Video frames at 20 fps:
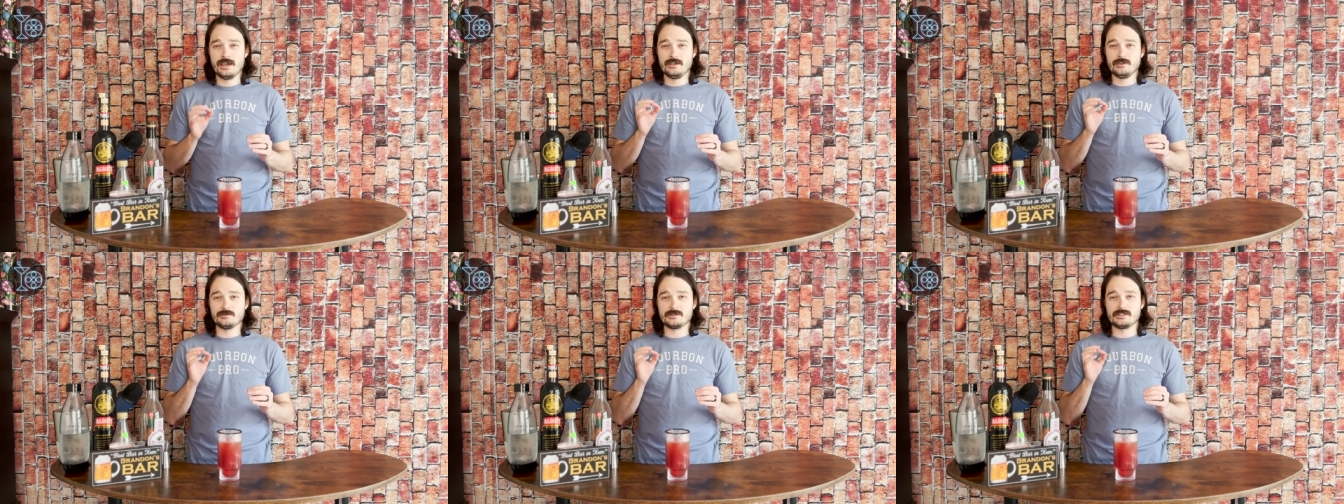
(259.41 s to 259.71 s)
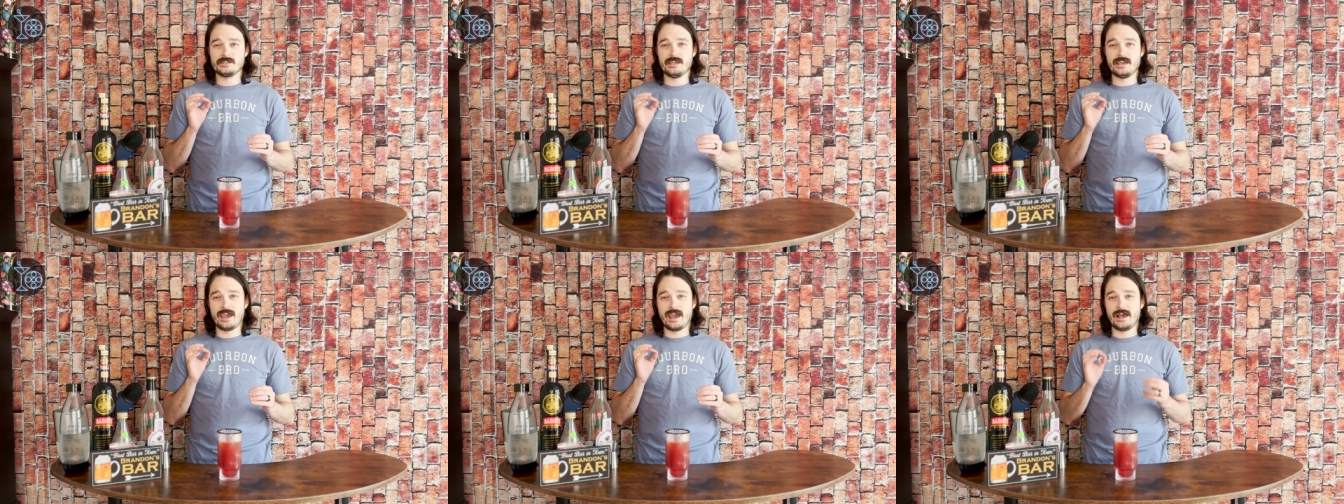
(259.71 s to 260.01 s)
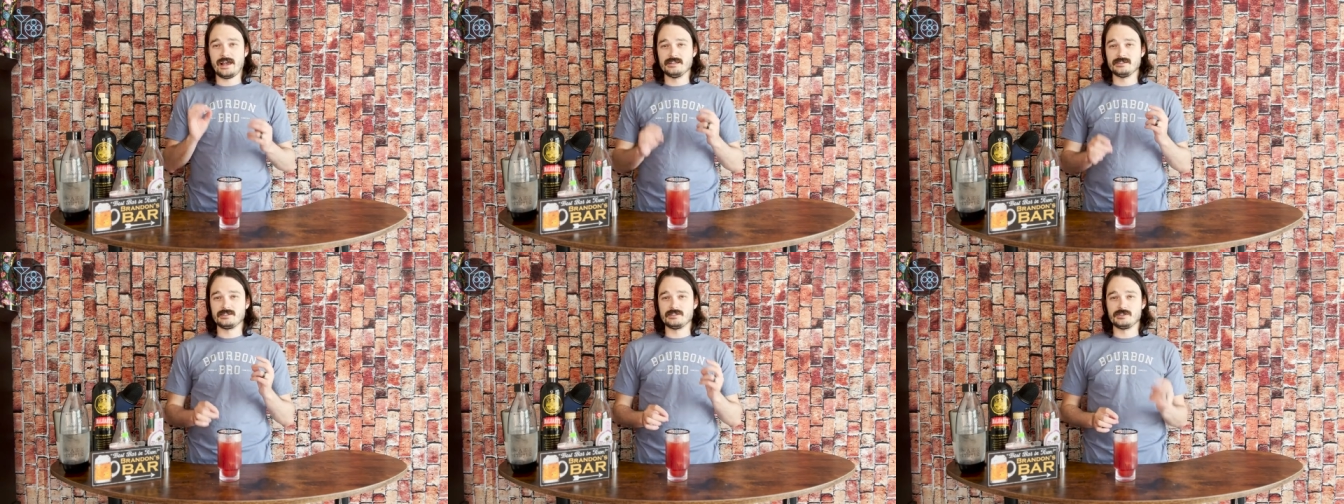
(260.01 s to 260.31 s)
you'll see
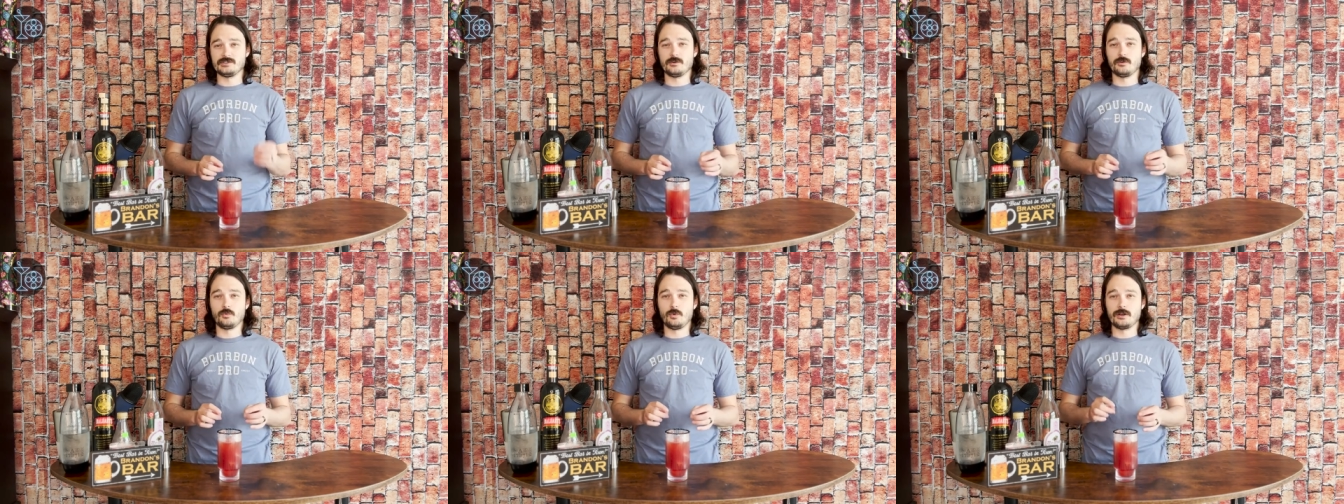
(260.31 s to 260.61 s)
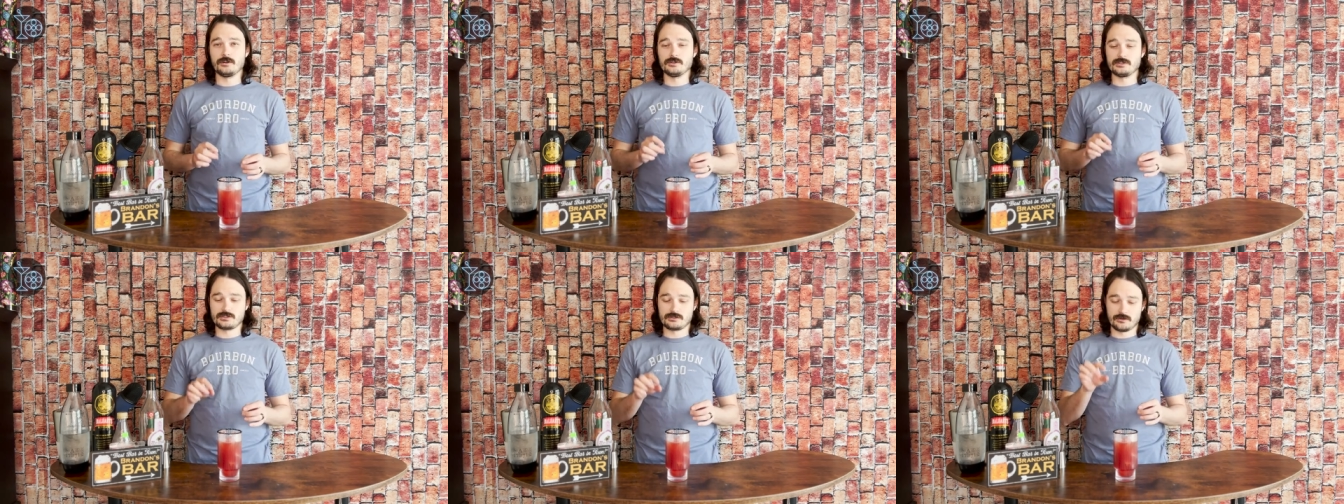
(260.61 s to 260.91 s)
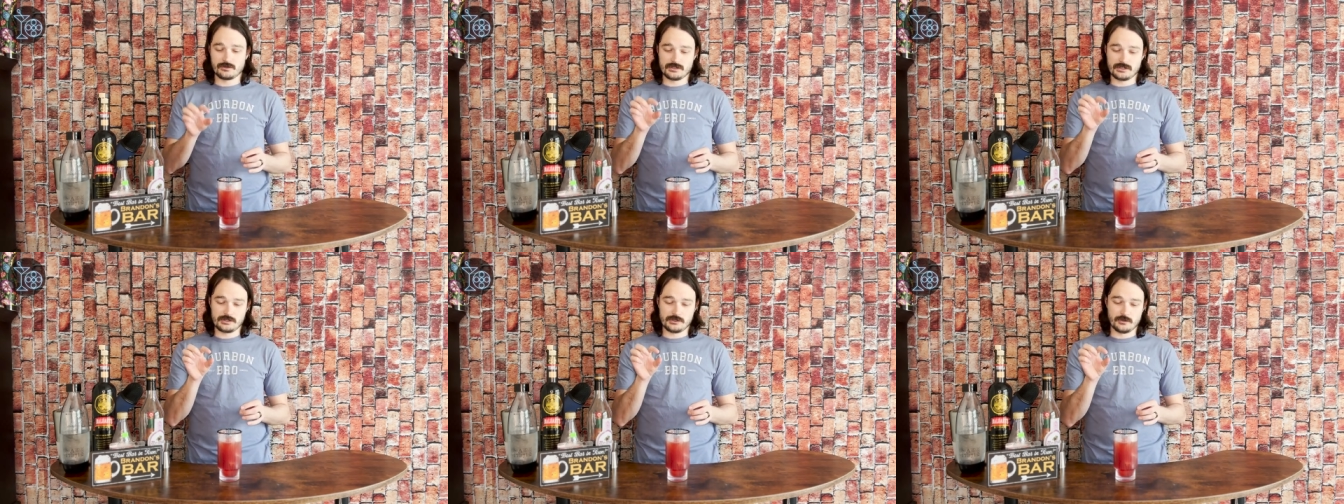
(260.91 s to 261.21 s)
as the soda water
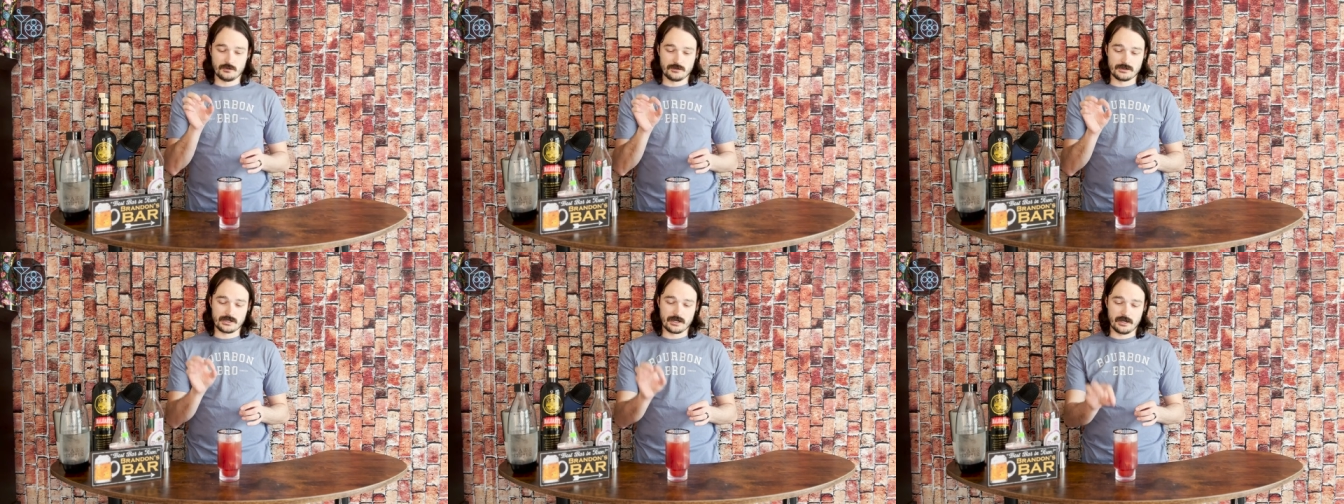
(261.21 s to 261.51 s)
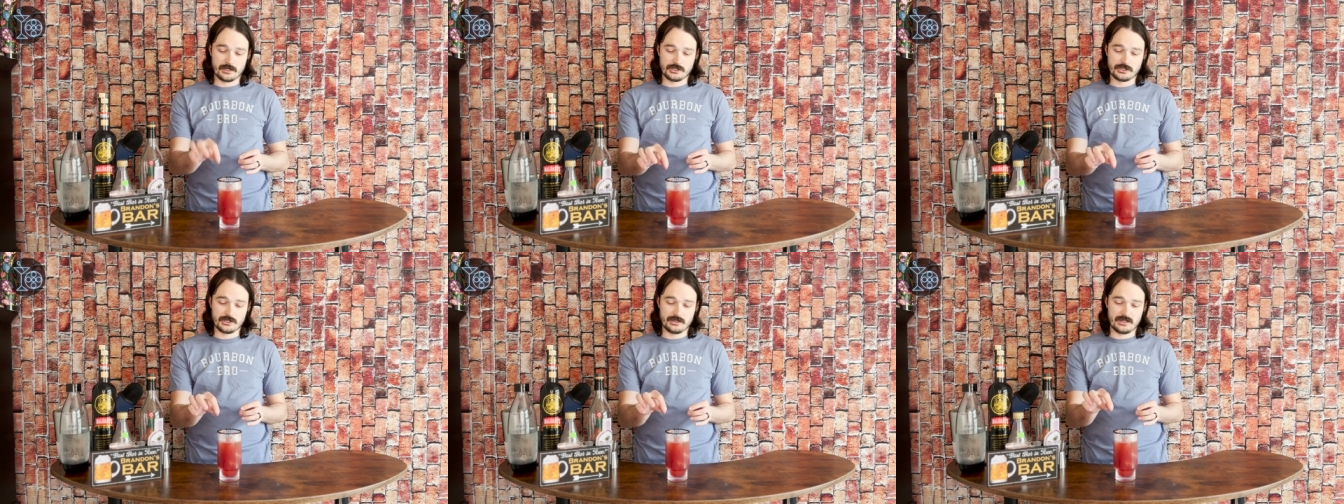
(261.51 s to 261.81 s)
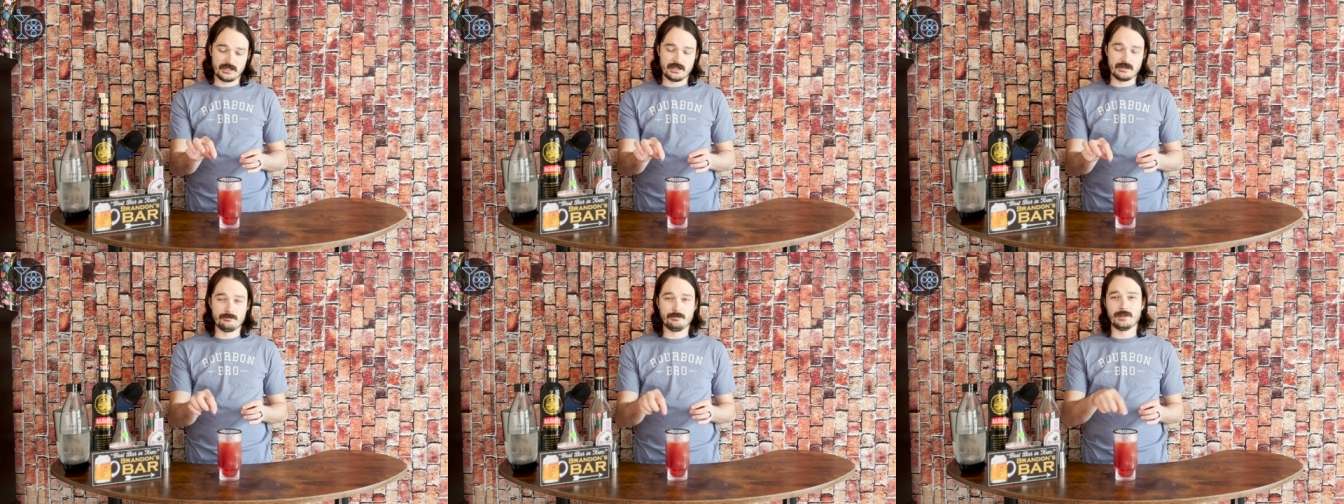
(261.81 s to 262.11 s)
starts to touch
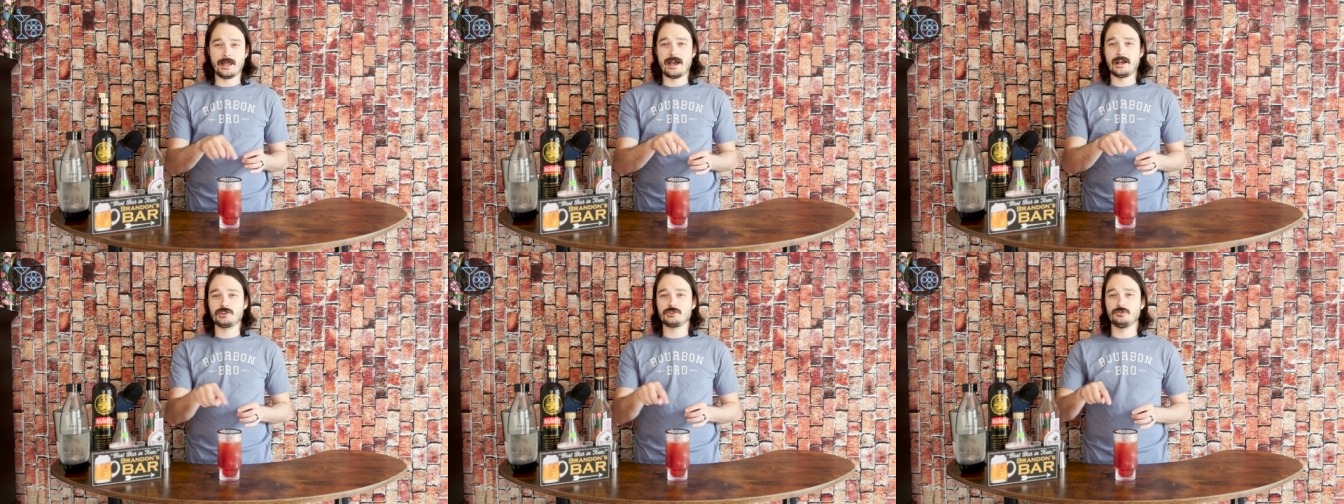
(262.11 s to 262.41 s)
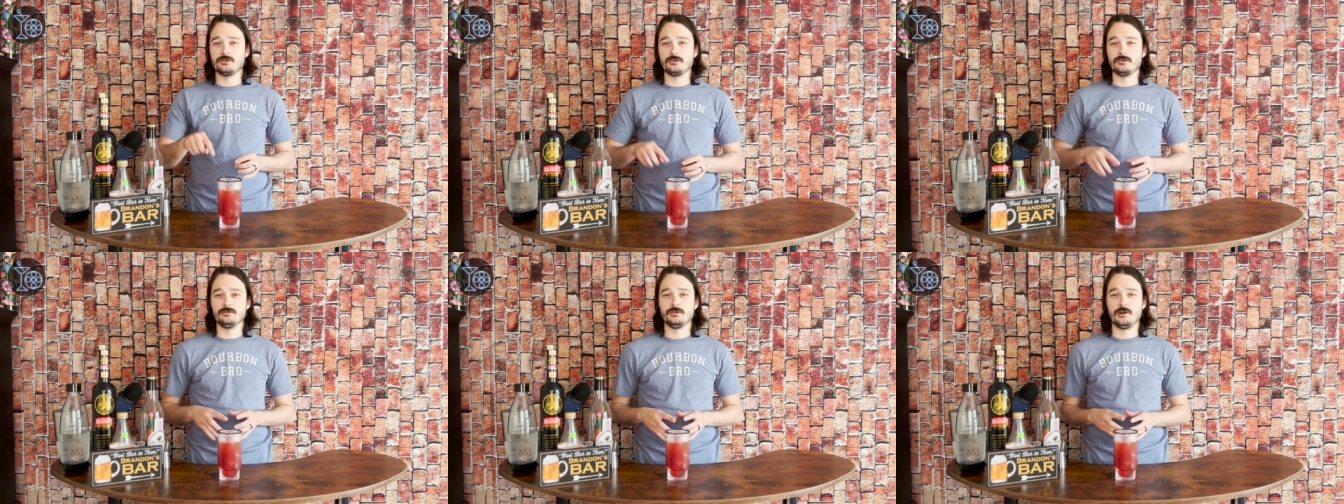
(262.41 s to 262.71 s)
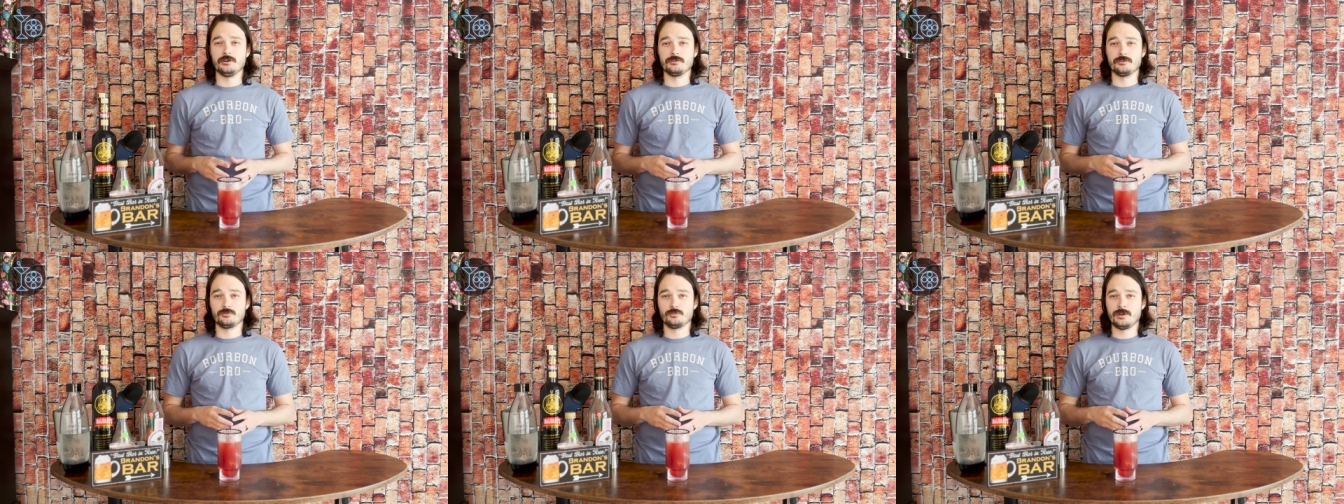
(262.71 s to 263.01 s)
the black sugar
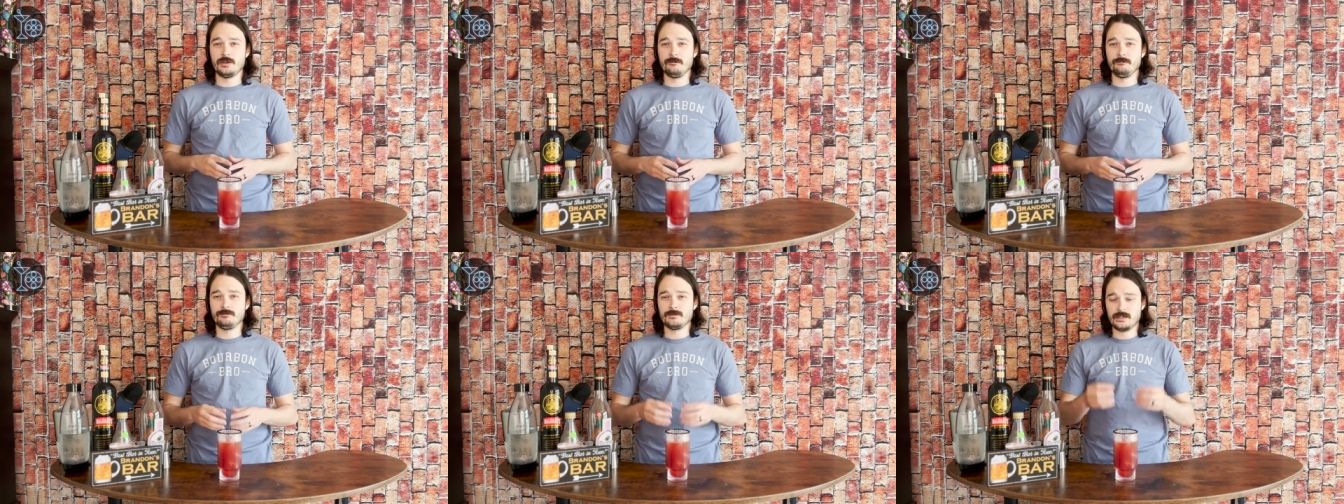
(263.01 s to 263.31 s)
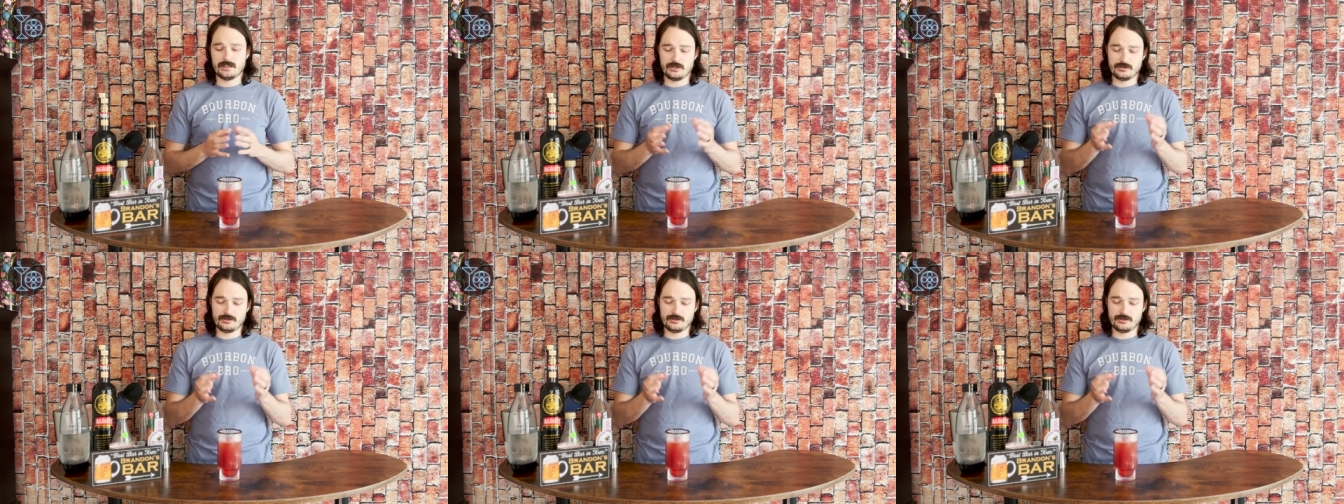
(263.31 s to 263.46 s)
along the rim,